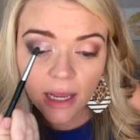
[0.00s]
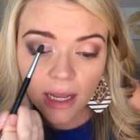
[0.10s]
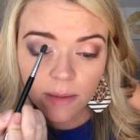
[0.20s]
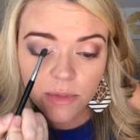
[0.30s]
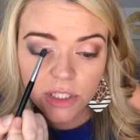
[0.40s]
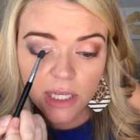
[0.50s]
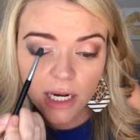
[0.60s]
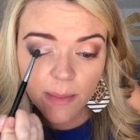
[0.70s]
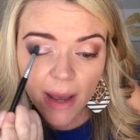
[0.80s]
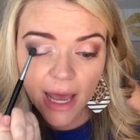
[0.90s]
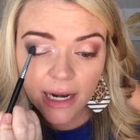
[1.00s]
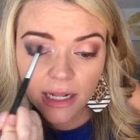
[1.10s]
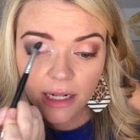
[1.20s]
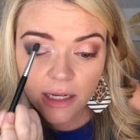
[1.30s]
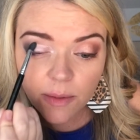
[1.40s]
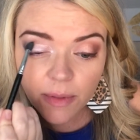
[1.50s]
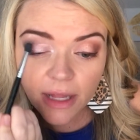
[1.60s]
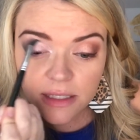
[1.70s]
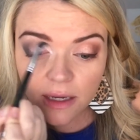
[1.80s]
and I'm just kind of patting it into place.